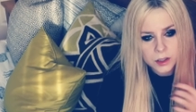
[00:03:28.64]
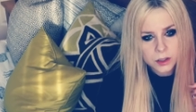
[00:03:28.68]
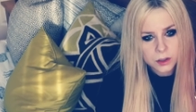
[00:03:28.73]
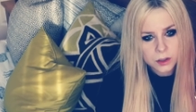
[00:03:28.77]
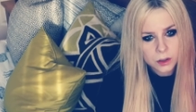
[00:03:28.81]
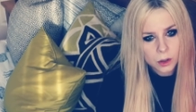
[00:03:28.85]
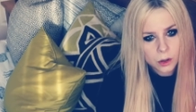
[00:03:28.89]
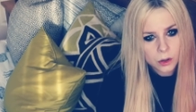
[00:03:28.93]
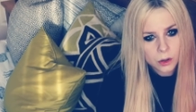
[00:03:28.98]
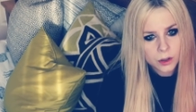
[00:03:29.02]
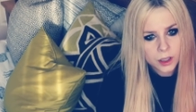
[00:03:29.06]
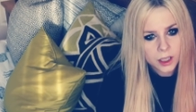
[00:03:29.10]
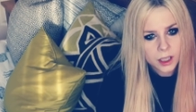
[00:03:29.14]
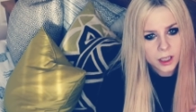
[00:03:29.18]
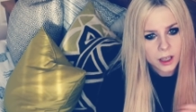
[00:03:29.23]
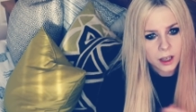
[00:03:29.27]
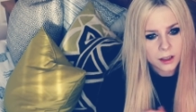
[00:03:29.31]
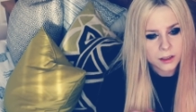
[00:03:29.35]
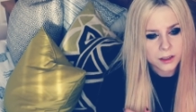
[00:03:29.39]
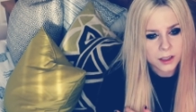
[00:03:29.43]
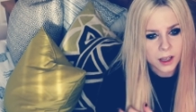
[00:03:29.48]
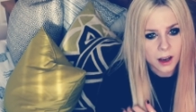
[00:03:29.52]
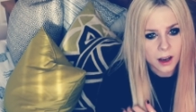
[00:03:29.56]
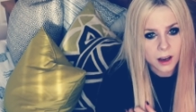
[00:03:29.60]
story
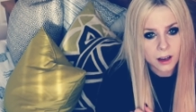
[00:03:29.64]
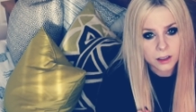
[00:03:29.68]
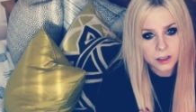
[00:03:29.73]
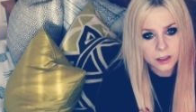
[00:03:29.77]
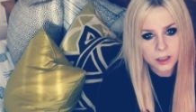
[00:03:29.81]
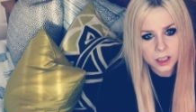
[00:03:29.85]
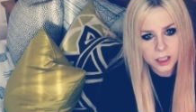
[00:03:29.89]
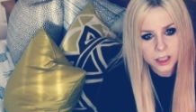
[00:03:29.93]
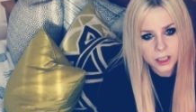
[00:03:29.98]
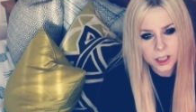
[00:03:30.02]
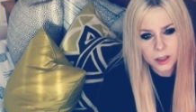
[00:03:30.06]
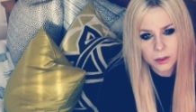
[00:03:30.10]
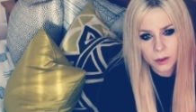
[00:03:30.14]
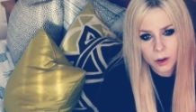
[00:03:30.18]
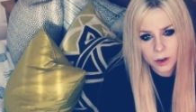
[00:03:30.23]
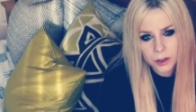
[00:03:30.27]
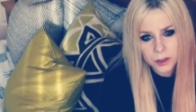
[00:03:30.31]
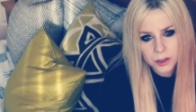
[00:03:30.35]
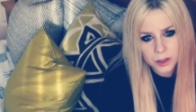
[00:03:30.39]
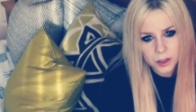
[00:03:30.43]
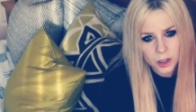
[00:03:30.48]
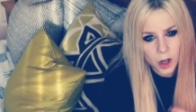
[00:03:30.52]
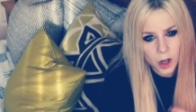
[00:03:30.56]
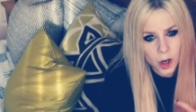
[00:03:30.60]
has actually
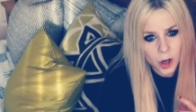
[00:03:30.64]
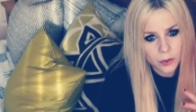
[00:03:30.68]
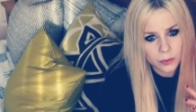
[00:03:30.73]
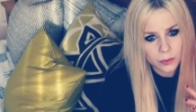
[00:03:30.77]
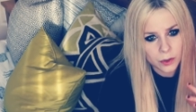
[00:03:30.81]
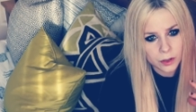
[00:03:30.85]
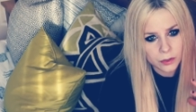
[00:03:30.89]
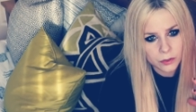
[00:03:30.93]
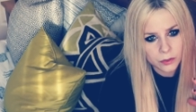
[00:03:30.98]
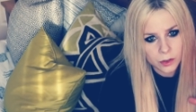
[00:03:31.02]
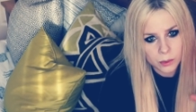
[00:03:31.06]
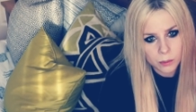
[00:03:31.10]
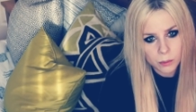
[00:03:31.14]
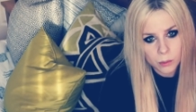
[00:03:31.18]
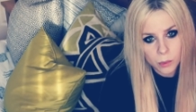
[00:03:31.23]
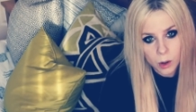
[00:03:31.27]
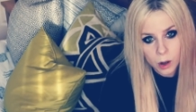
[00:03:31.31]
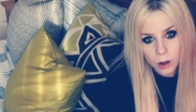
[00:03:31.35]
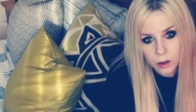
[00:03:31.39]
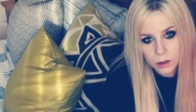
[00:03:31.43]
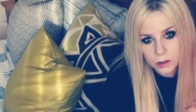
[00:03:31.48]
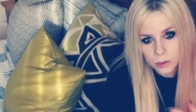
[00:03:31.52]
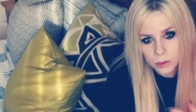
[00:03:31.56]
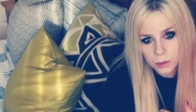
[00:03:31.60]
crossed over from
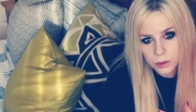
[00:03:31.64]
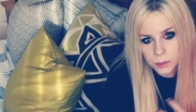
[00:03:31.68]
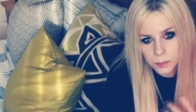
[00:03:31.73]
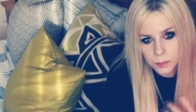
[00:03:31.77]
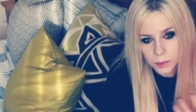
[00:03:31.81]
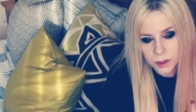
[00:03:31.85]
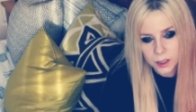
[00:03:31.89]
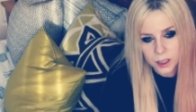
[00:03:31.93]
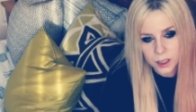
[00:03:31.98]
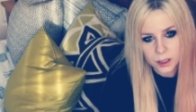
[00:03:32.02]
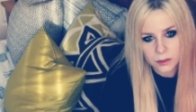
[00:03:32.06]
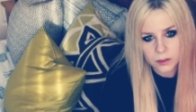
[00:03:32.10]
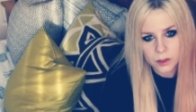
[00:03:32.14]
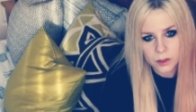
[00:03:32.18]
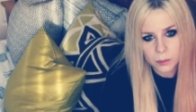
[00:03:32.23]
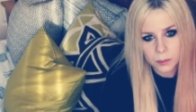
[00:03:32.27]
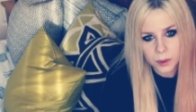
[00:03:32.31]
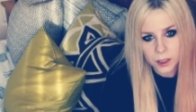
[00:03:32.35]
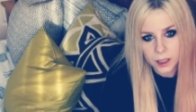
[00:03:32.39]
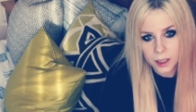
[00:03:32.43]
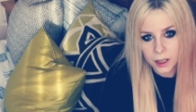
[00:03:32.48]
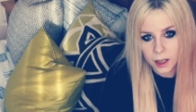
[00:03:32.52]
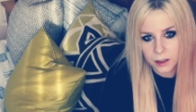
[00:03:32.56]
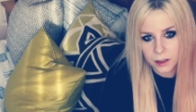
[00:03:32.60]
what was believed to
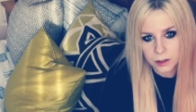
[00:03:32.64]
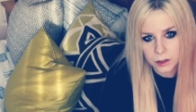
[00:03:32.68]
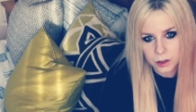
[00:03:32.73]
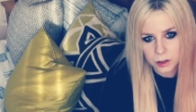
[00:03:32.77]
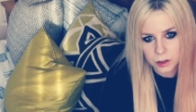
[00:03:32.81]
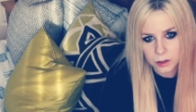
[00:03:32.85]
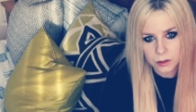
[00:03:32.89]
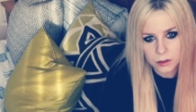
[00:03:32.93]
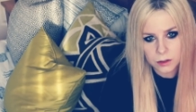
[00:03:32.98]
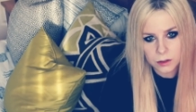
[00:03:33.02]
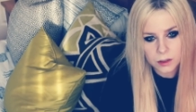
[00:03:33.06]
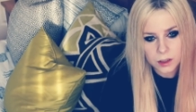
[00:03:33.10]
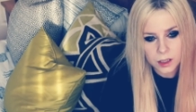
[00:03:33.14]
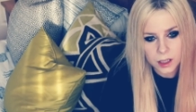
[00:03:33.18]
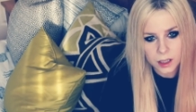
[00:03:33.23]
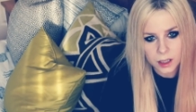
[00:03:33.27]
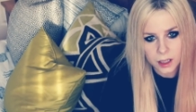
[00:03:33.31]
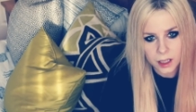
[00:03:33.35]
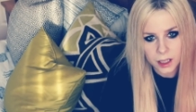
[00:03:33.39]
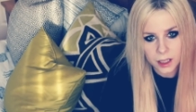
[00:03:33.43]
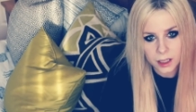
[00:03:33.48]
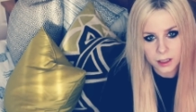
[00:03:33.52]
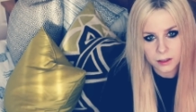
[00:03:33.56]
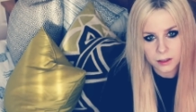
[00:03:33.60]
be legend
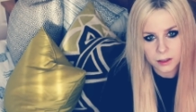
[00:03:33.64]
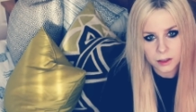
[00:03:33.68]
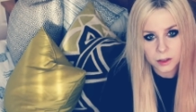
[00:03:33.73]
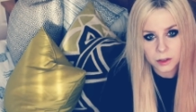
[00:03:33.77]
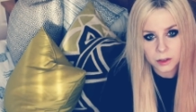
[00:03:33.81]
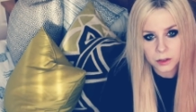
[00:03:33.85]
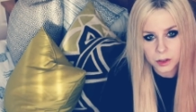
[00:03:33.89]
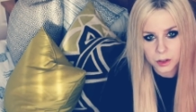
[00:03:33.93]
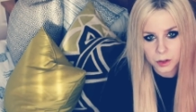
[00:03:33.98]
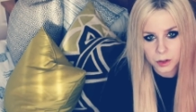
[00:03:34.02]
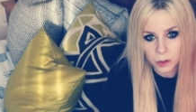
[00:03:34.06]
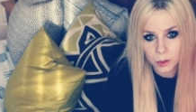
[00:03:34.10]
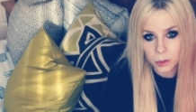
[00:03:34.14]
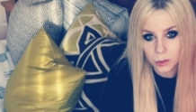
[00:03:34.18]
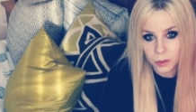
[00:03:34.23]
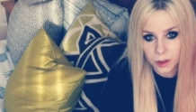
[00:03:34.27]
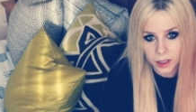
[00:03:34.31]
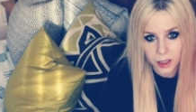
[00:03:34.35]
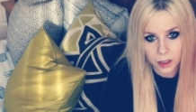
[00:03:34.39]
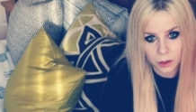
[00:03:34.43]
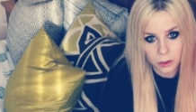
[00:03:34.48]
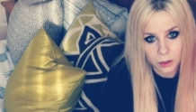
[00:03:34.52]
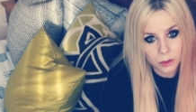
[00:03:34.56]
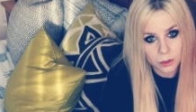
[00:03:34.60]
into
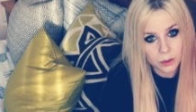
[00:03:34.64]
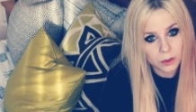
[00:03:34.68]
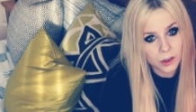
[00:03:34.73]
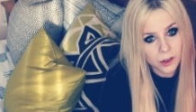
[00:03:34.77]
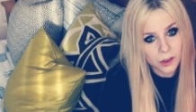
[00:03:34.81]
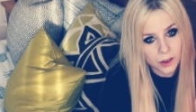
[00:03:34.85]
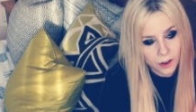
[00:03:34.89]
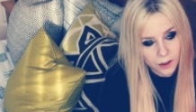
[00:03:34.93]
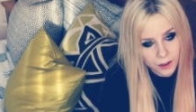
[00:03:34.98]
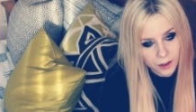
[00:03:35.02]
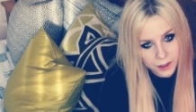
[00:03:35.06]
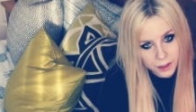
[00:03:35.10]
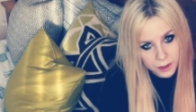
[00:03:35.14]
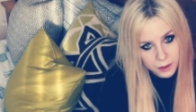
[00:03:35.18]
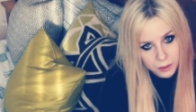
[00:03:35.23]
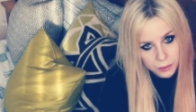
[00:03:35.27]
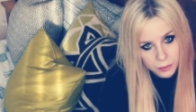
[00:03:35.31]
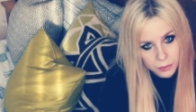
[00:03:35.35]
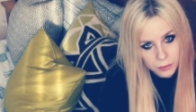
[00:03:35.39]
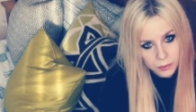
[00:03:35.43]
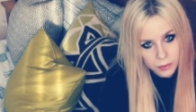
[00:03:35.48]
real life,